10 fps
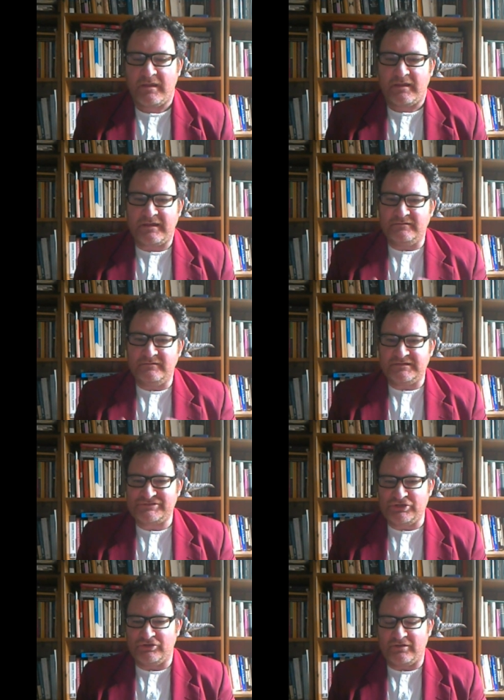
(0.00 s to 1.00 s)
In
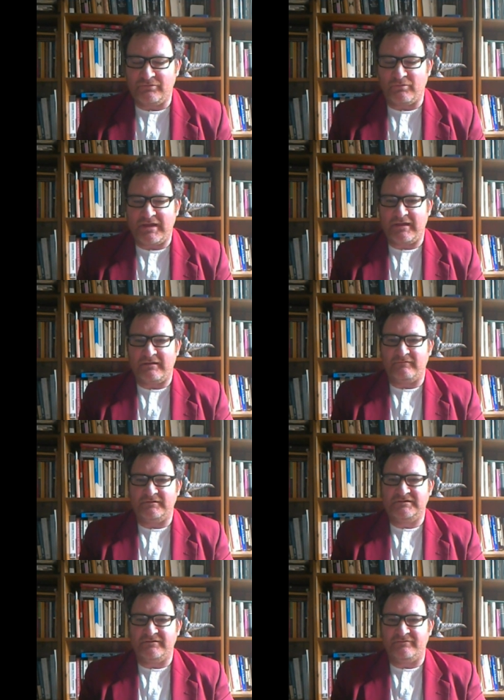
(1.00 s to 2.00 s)
this unit, we're
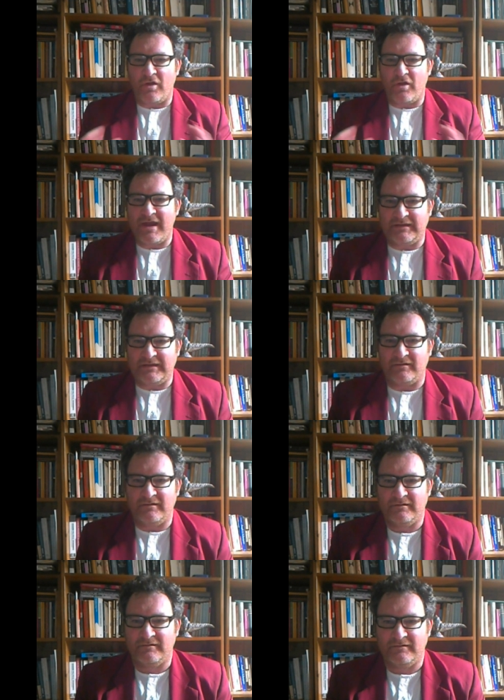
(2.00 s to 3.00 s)
dividing
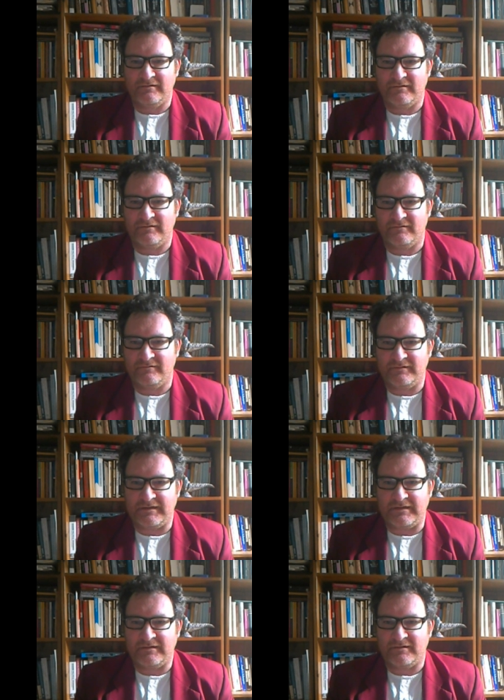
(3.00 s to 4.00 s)

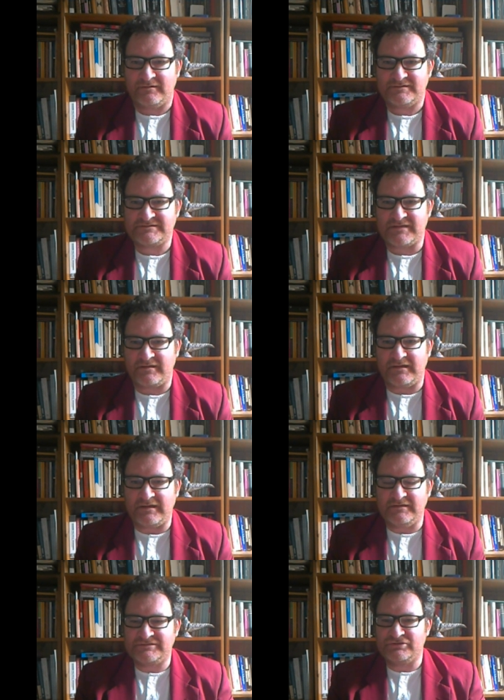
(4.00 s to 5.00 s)
the study
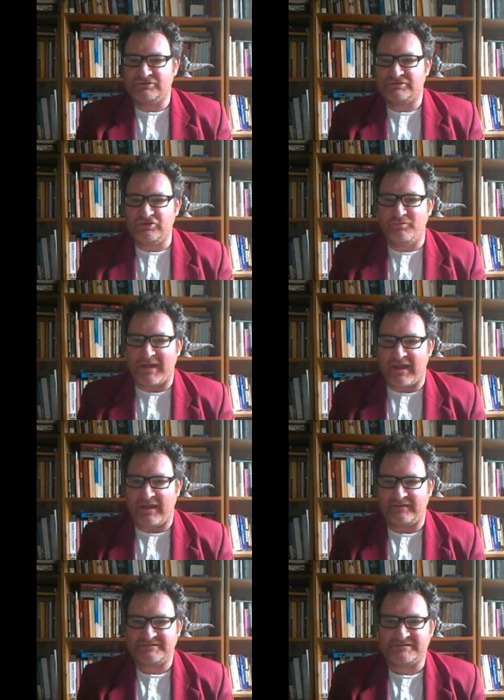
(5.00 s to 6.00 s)
into two
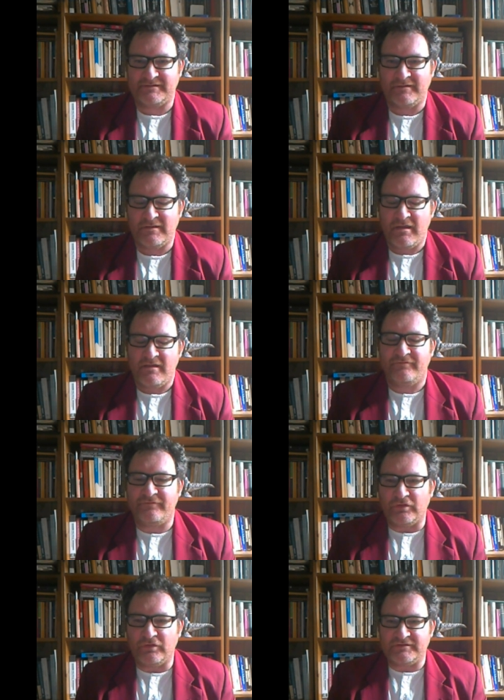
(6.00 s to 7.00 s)
parts.
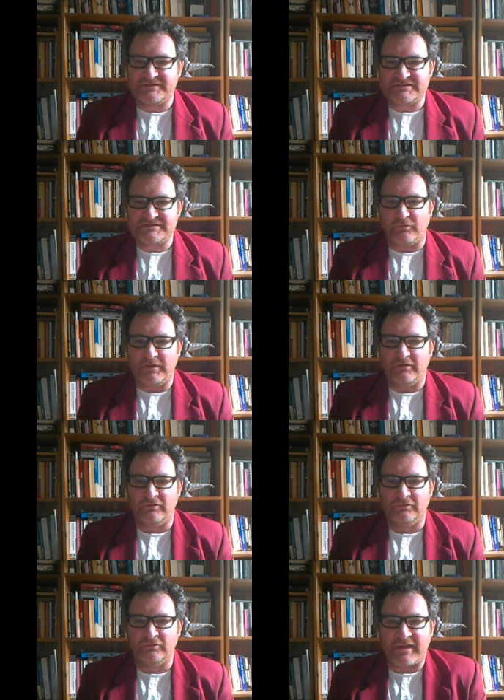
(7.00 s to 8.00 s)
First,
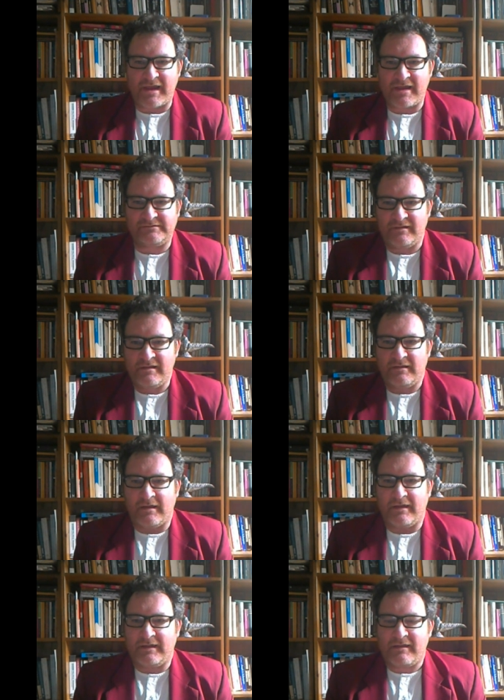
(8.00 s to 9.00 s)
we'll look at
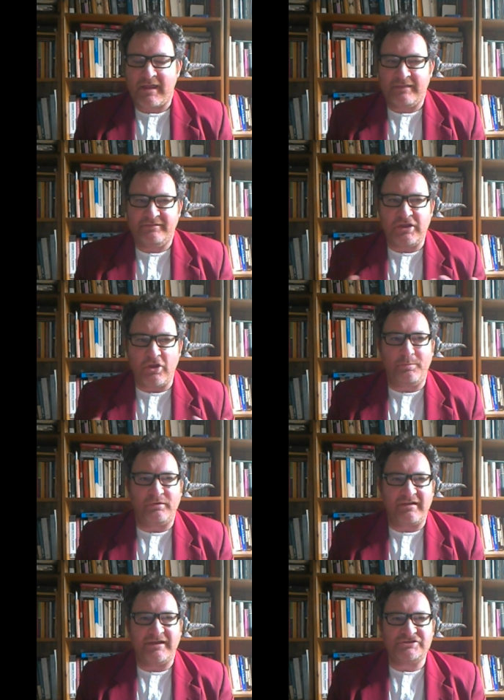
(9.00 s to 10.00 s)
the
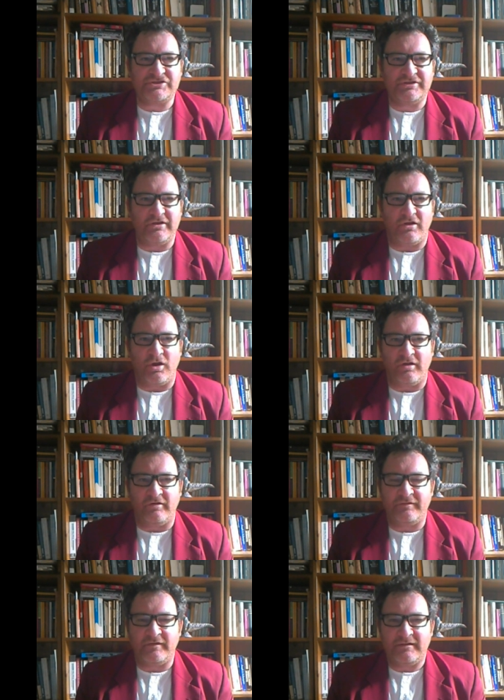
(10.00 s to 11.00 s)
operation of